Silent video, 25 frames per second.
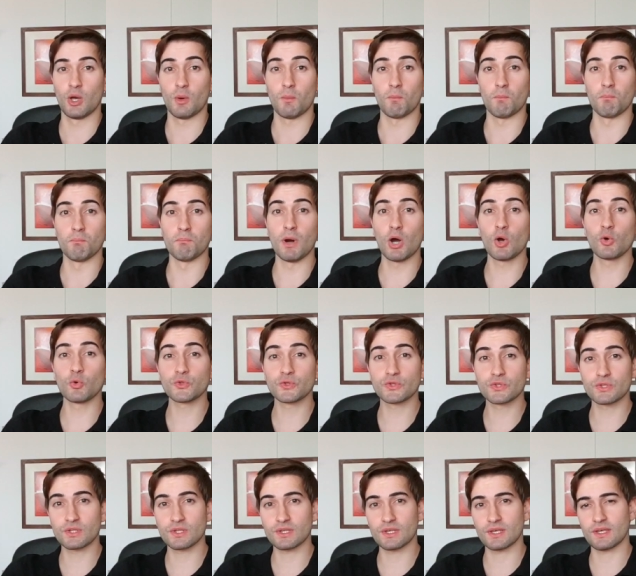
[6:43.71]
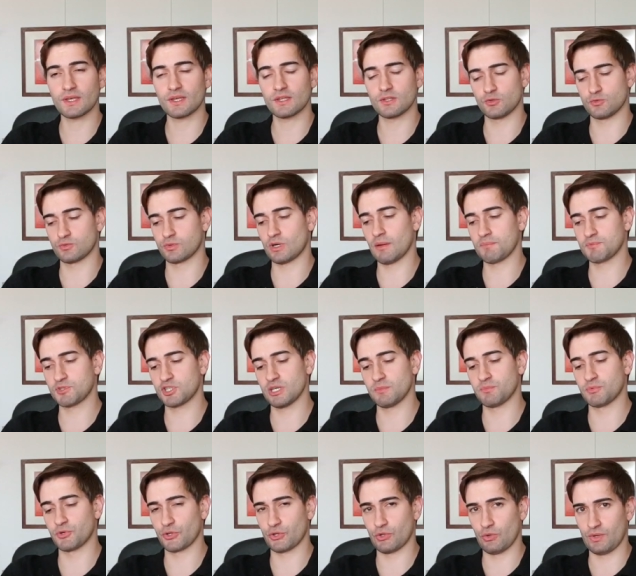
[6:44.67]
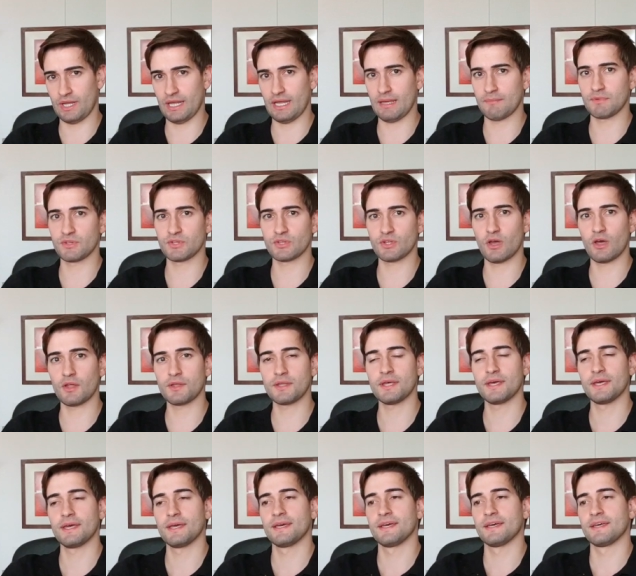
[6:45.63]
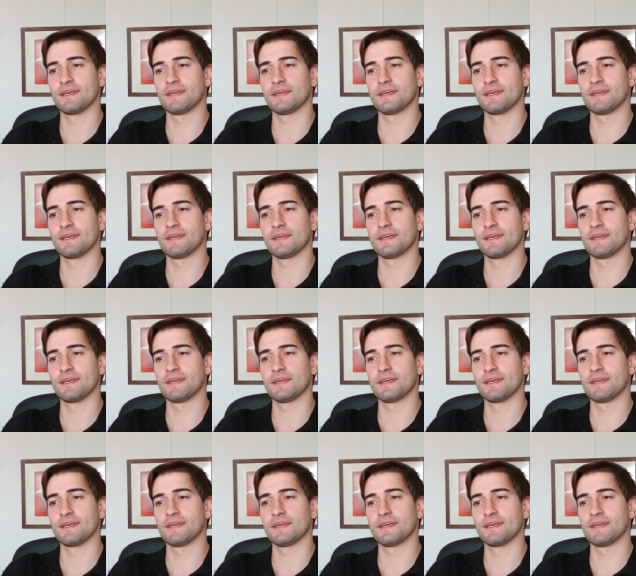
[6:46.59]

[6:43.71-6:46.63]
Most dropshippers on Amazon